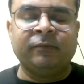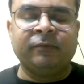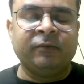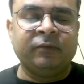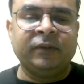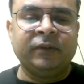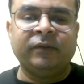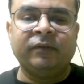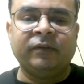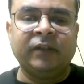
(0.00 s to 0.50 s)

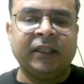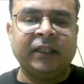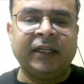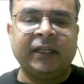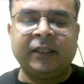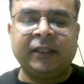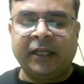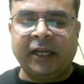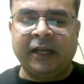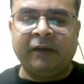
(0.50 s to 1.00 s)
we will
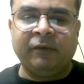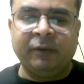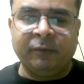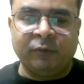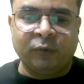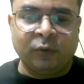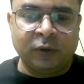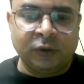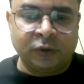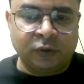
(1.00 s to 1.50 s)
get heavy
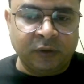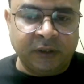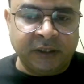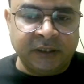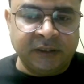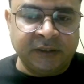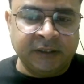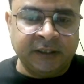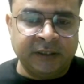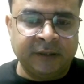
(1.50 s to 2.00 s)
four stroke
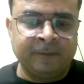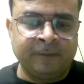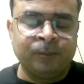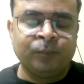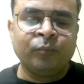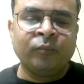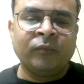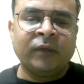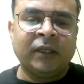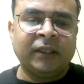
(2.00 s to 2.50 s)
engine.
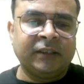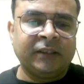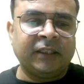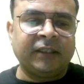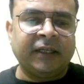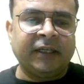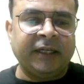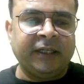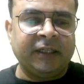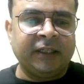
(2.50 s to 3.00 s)
Is it
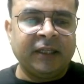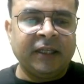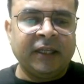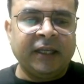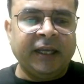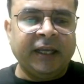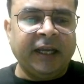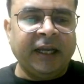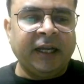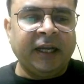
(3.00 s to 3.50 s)
right?
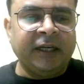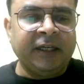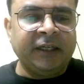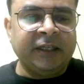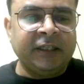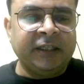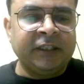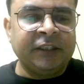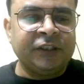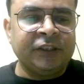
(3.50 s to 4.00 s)

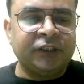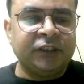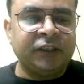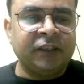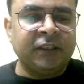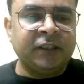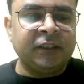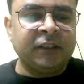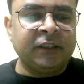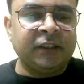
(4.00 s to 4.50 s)
And
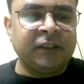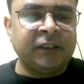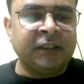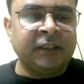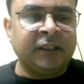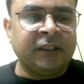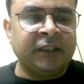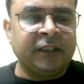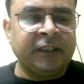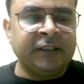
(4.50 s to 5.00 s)

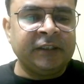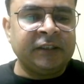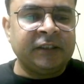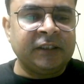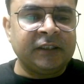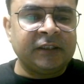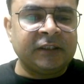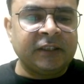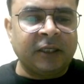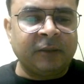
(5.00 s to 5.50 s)

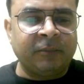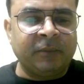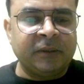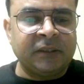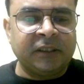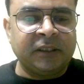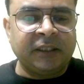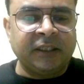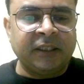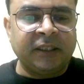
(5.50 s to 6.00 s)
engines are
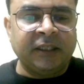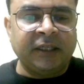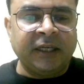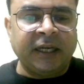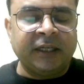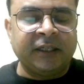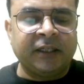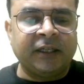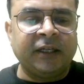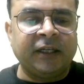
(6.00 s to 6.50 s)
basically
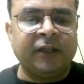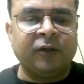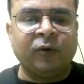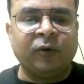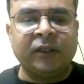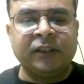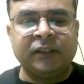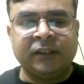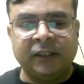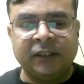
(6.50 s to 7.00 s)
lighter and
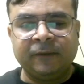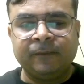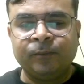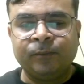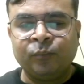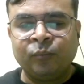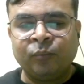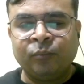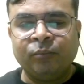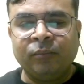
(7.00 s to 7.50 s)
noisier,
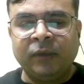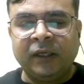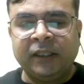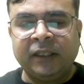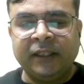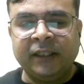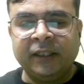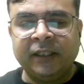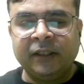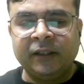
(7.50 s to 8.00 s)
but
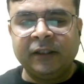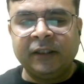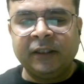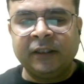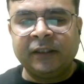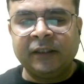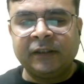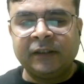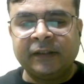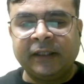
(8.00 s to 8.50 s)
here
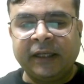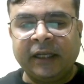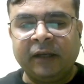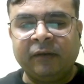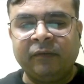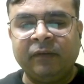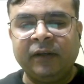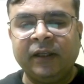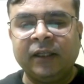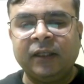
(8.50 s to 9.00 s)
it is
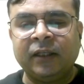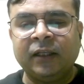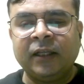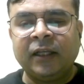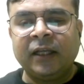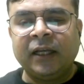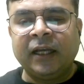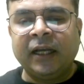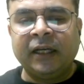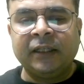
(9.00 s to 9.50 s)
heavier,
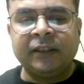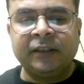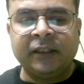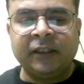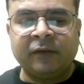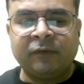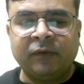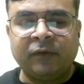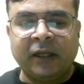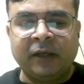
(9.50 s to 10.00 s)
and
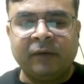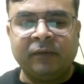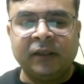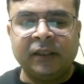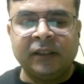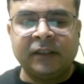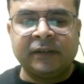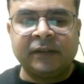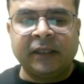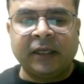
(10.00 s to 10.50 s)
their
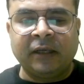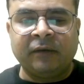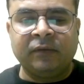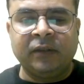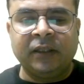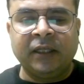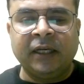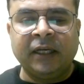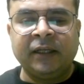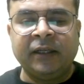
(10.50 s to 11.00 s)
flywheel is
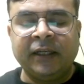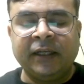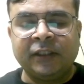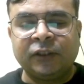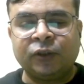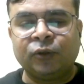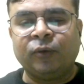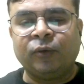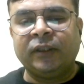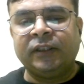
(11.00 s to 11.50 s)
heavy and
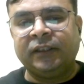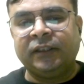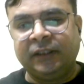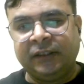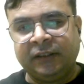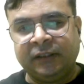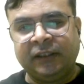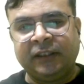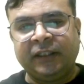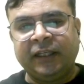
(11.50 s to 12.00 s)
less noisy.
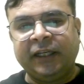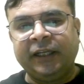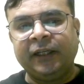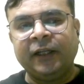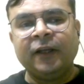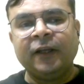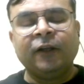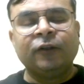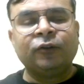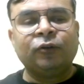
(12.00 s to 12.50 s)
Is it right?
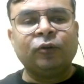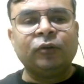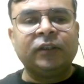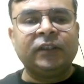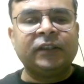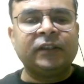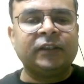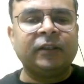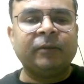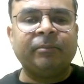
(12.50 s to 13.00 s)
So
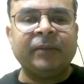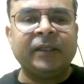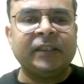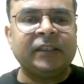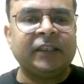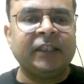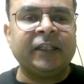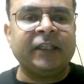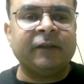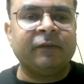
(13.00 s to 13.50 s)
this is the
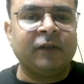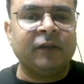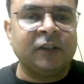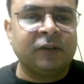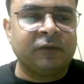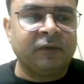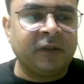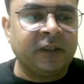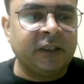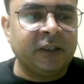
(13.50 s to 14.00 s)
basic
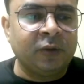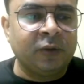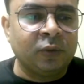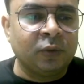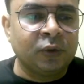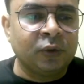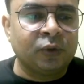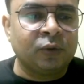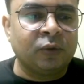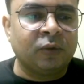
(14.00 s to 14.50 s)
difference between
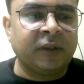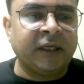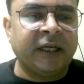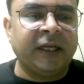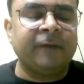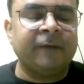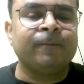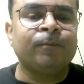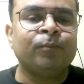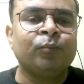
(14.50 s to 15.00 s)
two stroke
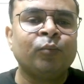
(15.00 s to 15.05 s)
and